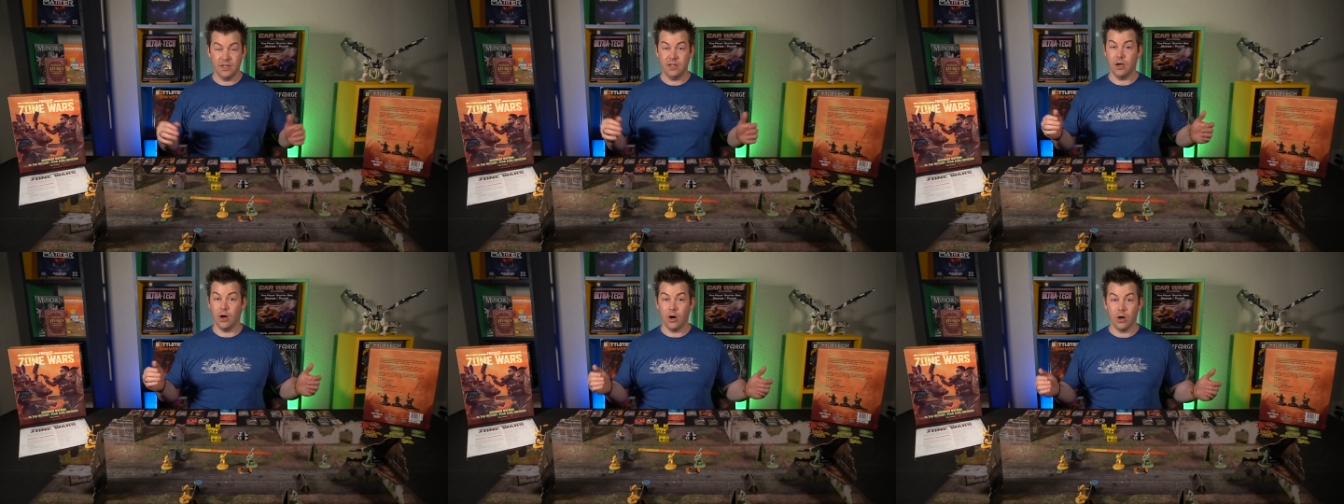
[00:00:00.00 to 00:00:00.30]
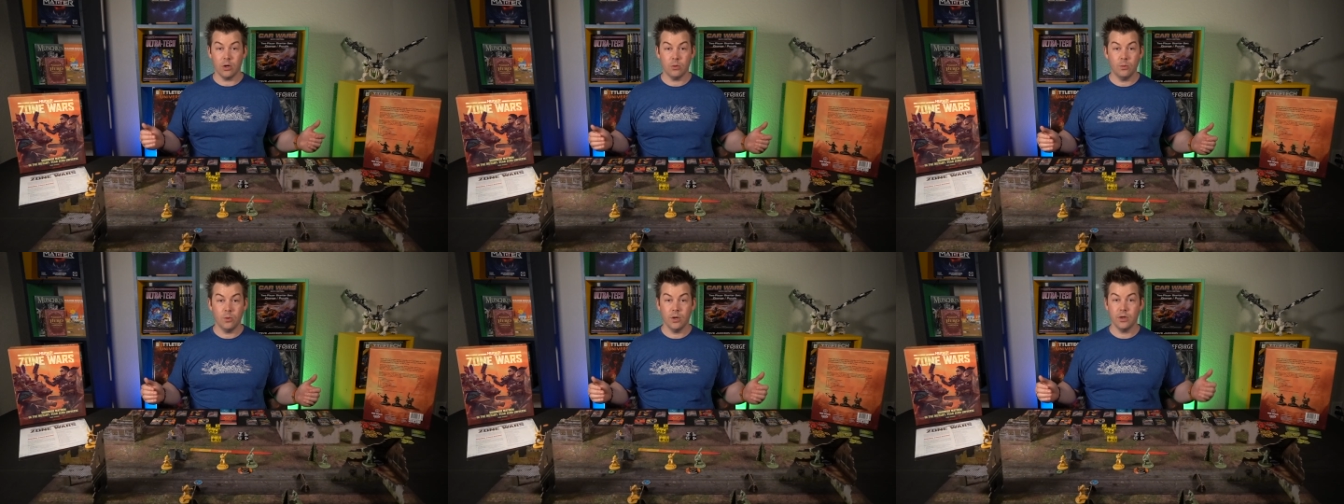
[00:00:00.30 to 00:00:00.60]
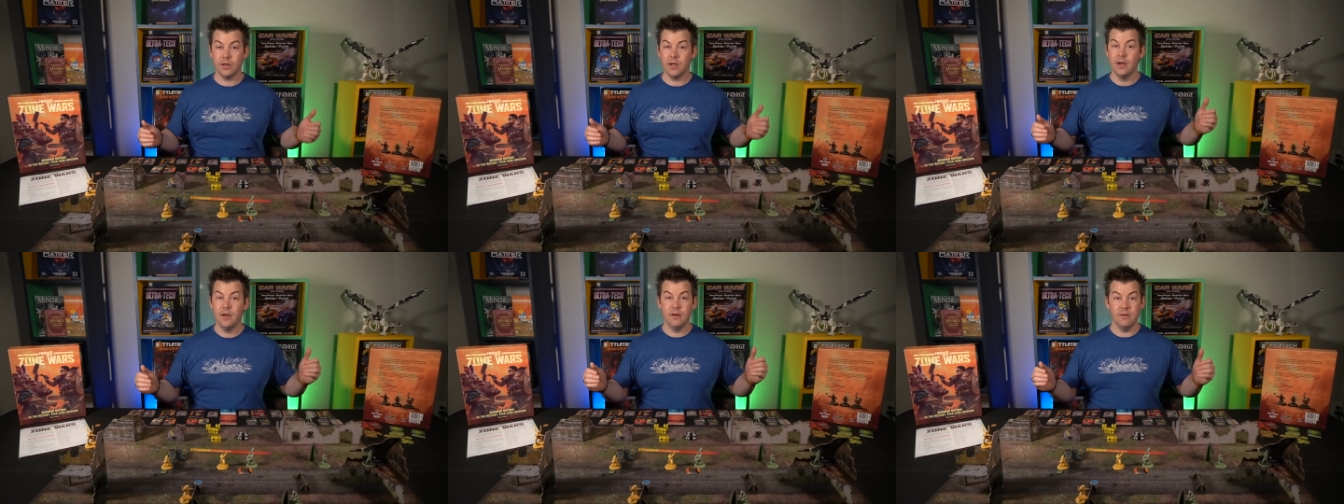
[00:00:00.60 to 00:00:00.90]
The
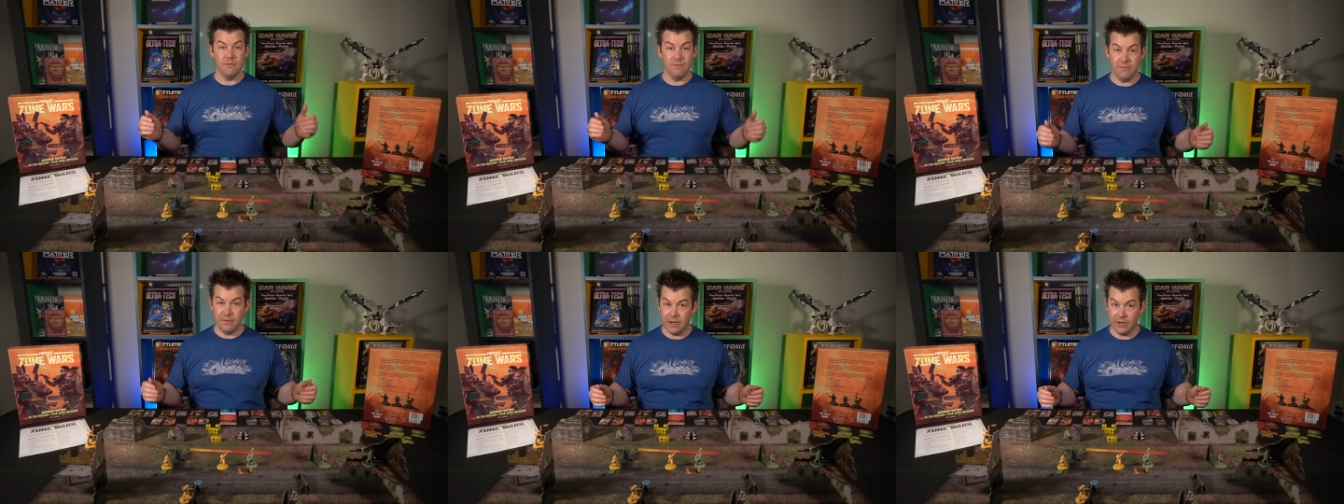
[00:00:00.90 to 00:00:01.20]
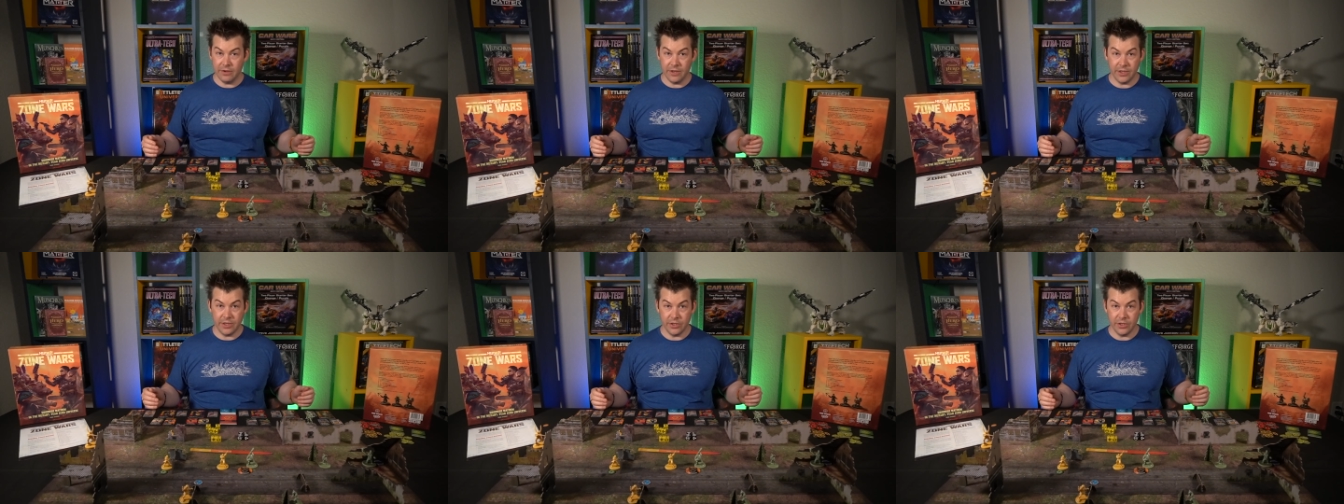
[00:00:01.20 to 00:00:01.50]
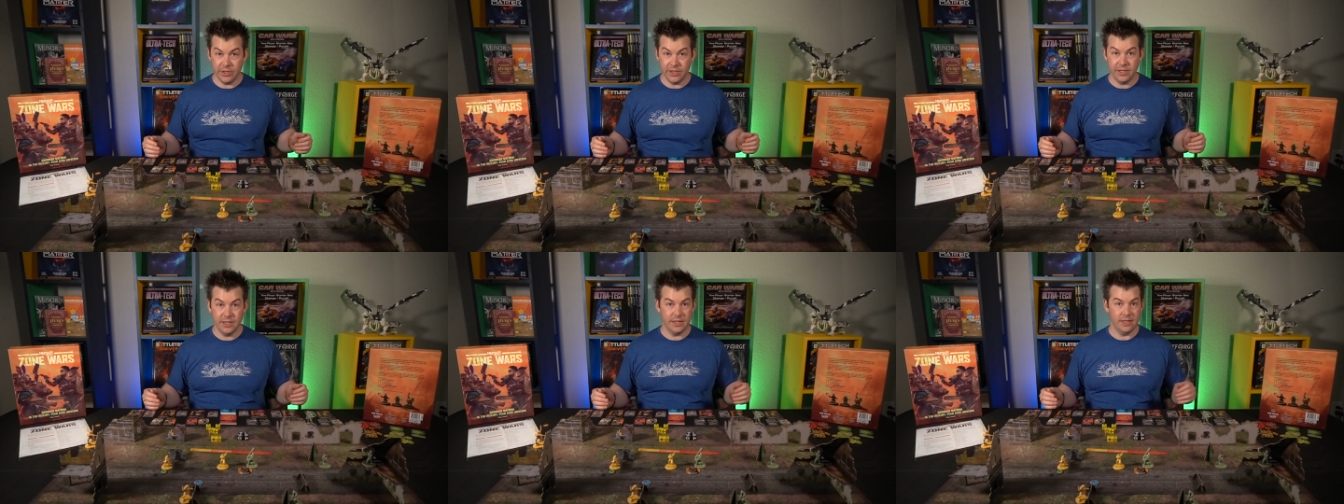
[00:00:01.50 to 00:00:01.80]
artwork, very
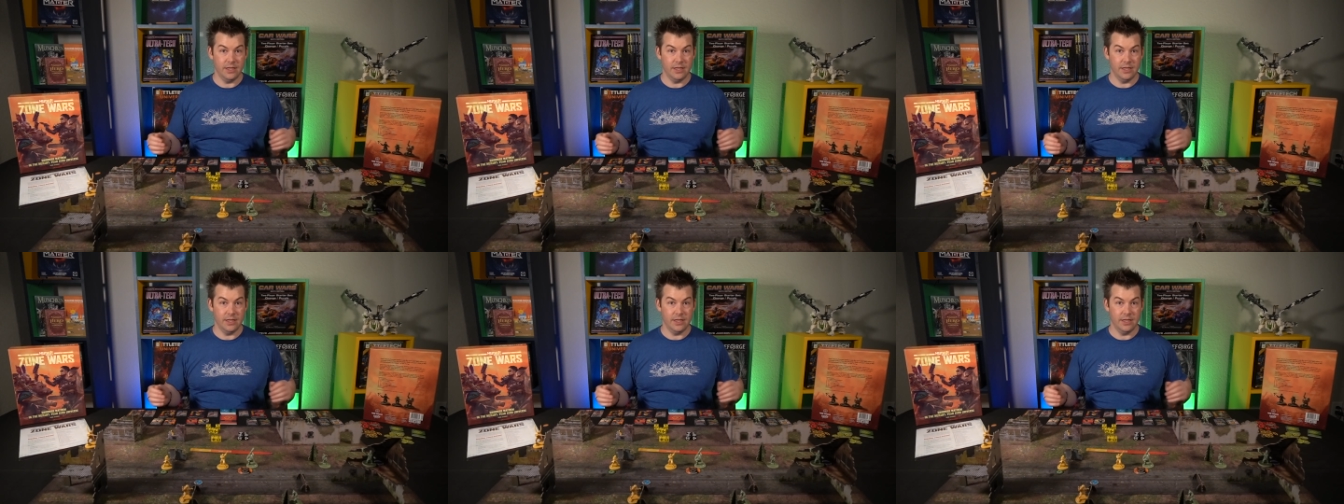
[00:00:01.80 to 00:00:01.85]
good.